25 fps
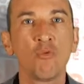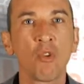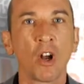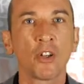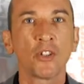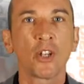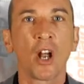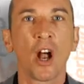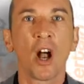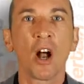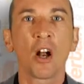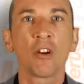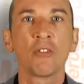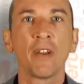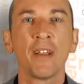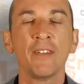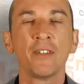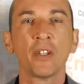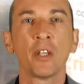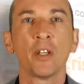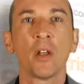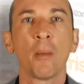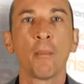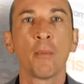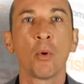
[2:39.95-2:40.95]
Roger Hargreaves
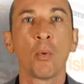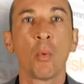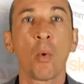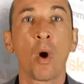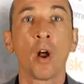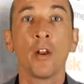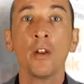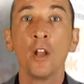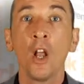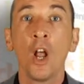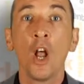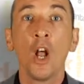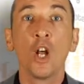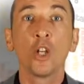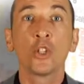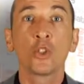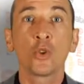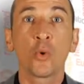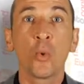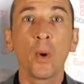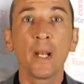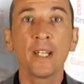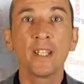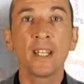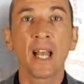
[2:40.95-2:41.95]
at number one,
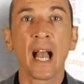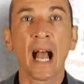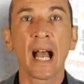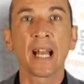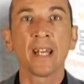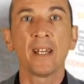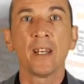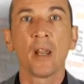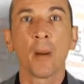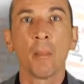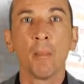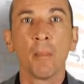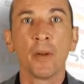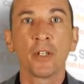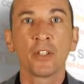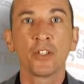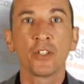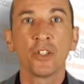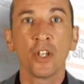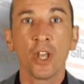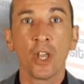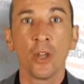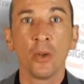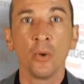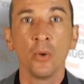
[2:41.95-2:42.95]
Twitter at number
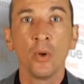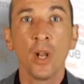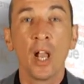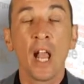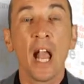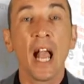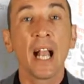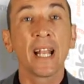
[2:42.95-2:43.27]
two,